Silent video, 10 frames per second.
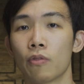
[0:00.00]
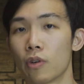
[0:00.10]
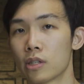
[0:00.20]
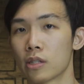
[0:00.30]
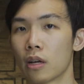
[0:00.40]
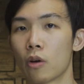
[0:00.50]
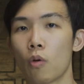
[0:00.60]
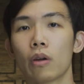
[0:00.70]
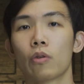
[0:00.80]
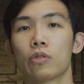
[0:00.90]
versus a
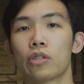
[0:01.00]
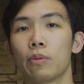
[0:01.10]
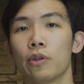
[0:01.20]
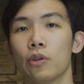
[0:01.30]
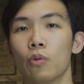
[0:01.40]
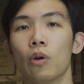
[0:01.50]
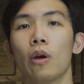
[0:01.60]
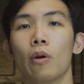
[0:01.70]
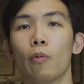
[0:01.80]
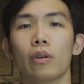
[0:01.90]
quad core C P U
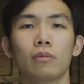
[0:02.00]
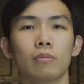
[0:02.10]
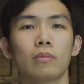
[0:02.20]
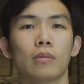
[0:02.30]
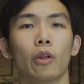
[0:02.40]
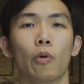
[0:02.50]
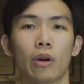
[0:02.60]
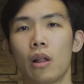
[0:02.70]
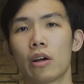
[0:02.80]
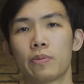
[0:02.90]
with lower
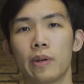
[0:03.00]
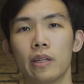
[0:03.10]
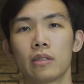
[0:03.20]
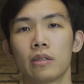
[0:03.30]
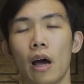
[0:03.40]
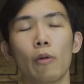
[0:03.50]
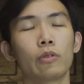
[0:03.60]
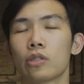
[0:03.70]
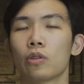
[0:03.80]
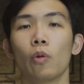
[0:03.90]
clock speeds, I
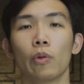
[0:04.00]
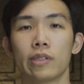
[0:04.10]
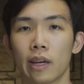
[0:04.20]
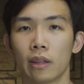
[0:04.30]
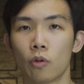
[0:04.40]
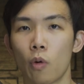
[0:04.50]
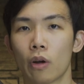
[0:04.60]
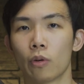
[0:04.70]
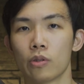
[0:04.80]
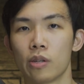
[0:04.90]
would just always get the
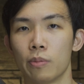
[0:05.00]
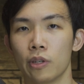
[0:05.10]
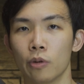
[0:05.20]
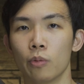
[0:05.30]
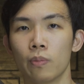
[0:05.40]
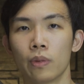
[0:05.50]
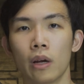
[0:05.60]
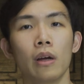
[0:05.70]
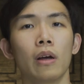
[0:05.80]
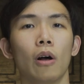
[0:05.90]
quad core C P U.
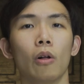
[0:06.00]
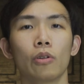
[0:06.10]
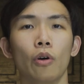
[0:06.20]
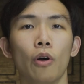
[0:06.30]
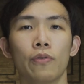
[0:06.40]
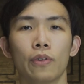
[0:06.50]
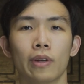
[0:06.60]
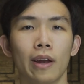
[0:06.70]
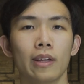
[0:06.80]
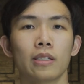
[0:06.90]
Although if you're
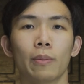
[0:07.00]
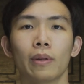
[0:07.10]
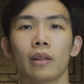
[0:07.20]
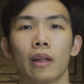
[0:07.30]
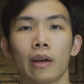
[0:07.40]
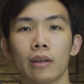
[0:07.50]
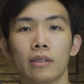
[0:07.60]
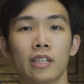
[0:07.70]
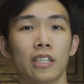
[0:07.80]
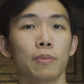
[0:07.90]
getting something like
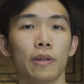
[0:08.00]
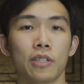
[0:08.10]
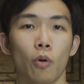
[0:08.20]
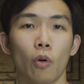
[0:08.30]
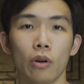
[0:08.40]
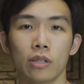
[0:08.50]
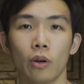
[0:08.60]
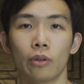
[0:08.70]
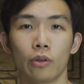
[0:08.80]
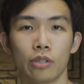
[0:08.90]
six plus cores
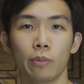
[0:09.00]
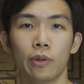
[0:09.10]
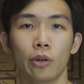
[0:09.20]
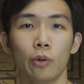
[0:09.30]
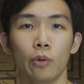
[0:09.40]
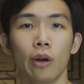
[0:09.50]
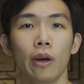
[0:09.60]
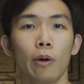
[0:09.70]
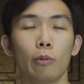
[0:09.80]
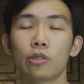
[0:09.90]
on your C P U,
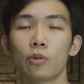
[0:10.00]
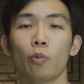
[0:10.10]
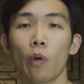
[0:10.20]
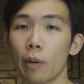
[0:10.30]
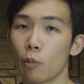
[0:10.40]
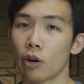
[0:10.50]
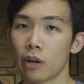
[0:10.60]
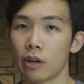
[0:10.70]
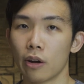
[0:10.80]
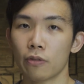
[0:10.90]
which is way more
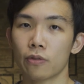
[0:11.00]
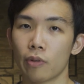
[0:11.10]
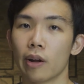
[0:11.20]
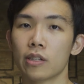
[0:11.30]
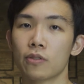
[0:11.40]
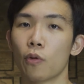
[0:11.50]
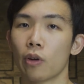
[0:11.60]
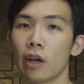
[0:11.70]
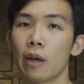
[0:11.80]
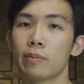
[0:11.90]
than enough threads
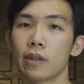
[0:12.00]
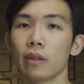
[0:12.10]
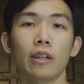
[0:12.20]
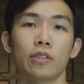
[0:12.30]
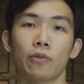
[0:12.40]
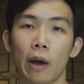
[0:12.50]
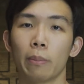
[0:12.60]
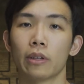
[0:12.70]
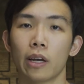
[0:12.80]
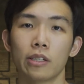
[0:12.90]
for games and lots of
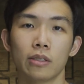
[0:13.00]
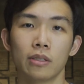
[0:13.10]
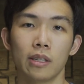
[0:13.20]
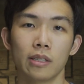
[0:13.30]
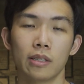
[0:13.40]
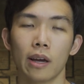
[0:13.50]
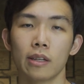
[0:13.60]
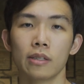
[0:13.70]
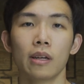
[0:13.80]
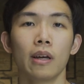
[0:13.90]
applications these
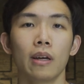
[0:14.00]
days,